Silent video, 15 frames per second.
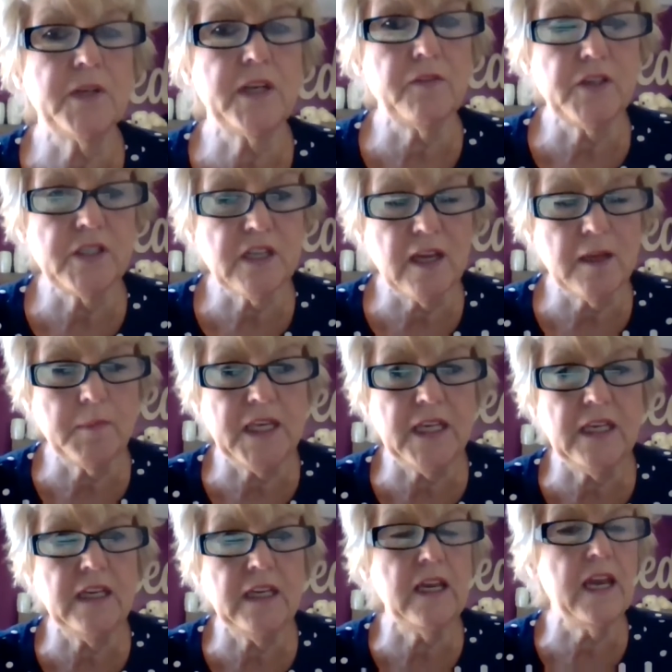but every time
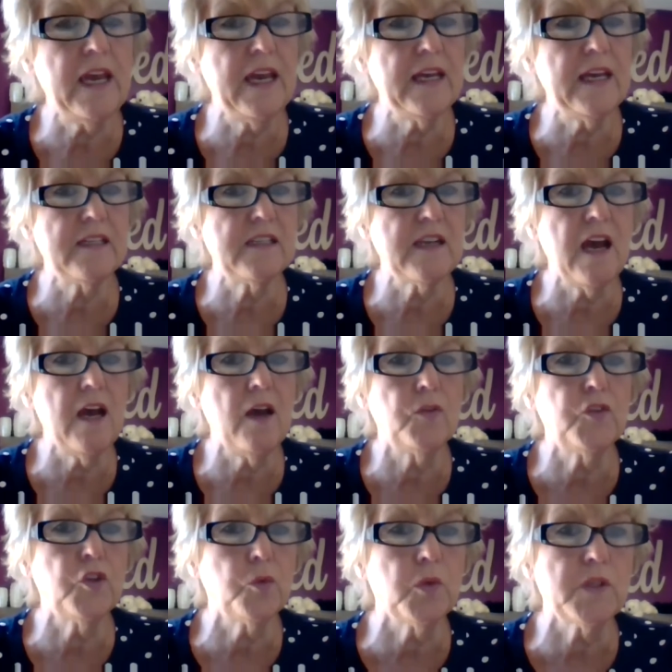he had a
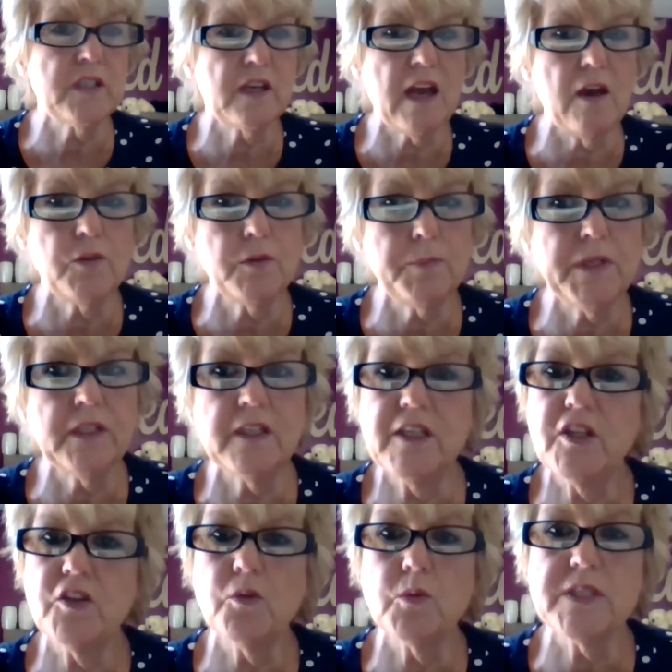down, there was
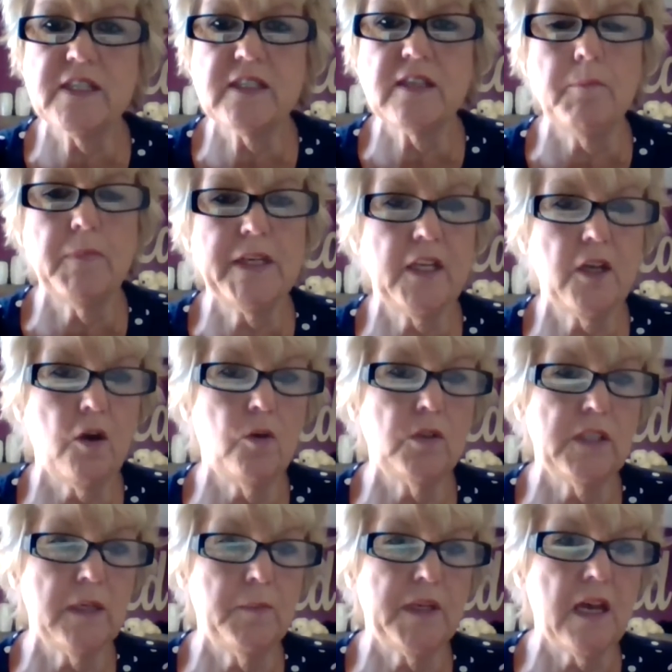accountability. There was somebody to
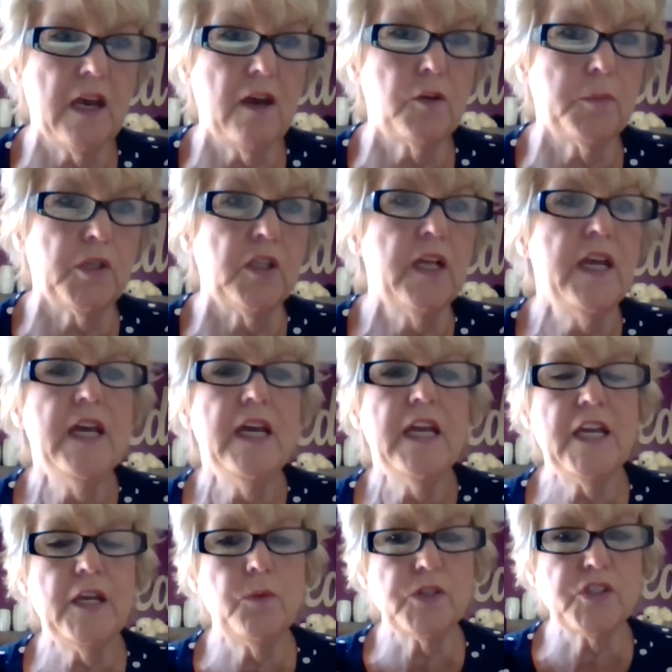hold him accountable.
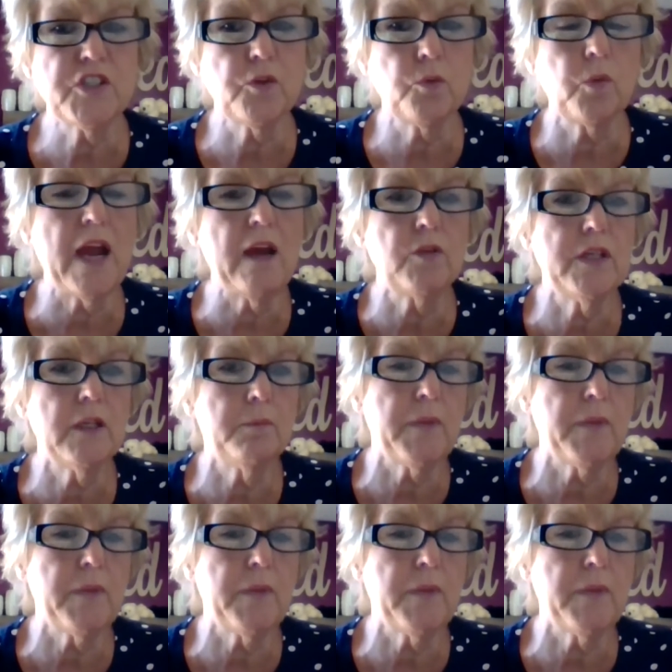He was surrounded